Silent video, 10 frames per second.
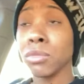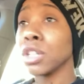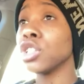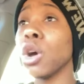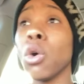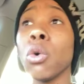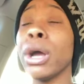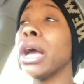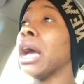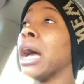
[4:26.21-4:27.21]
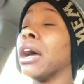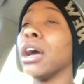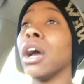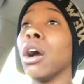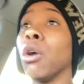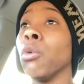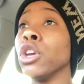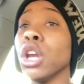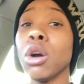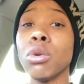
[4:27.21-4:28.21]
So,
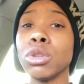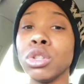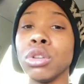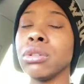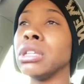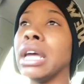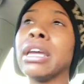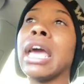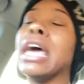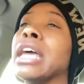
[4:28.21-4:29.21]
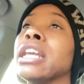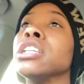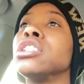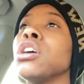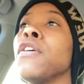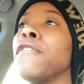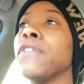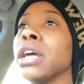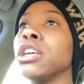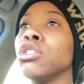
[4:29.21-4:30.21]
you know, and it's so
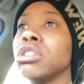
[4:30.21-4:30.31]
funny.